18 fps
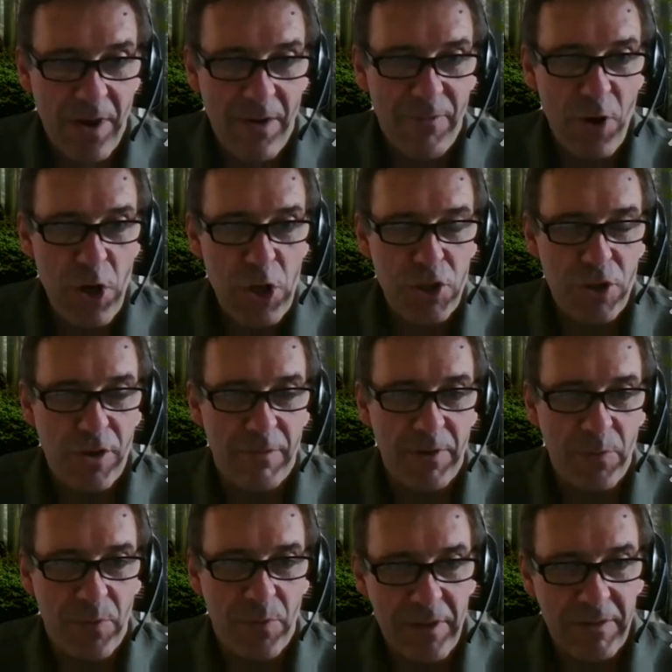version
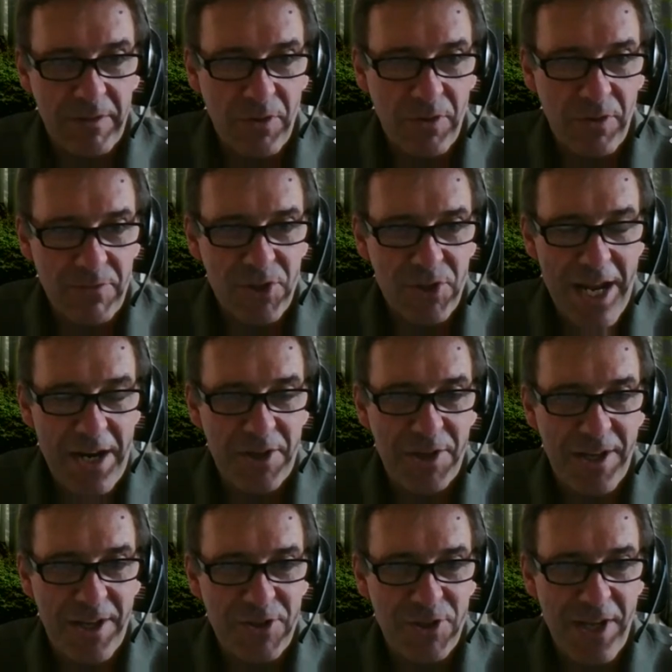of it with sort of
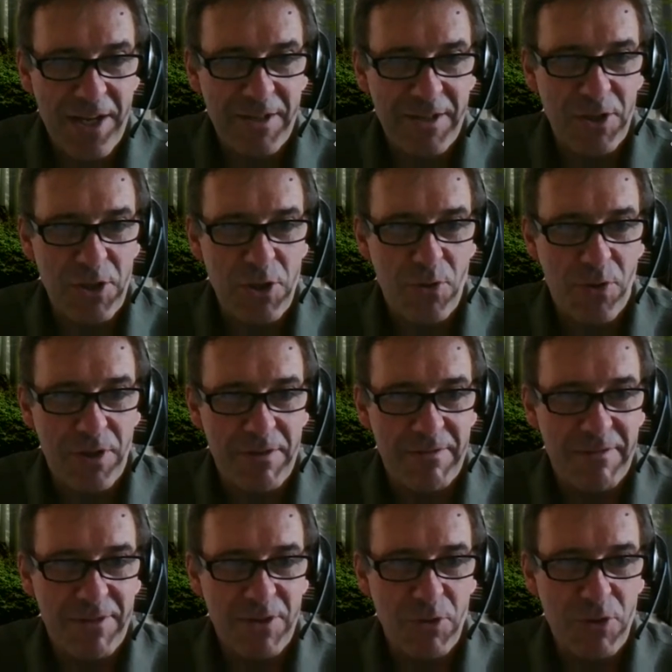sanitized data that you
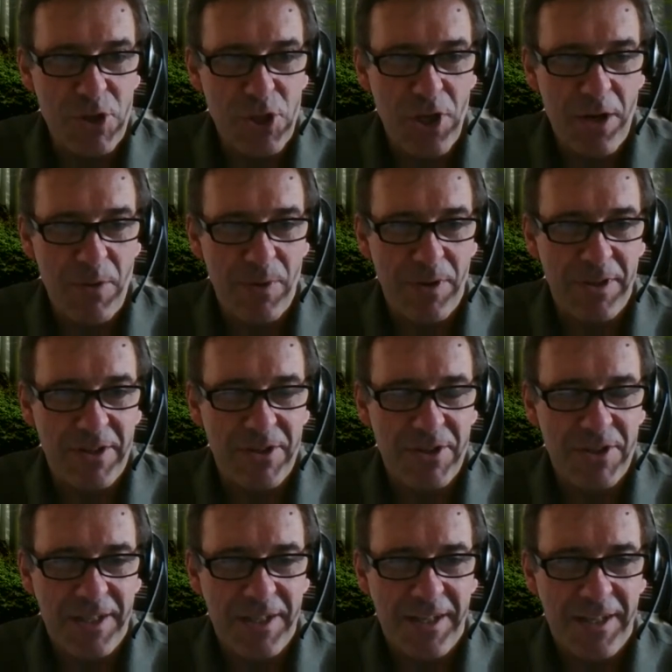can share with
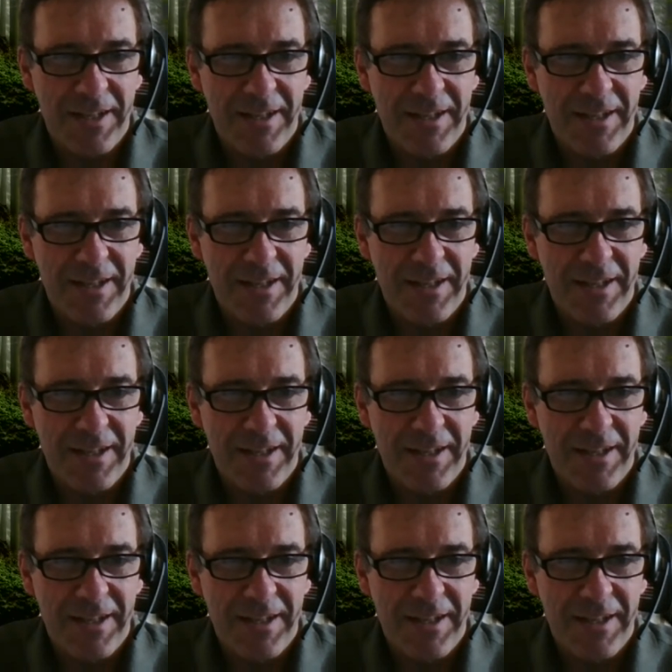us.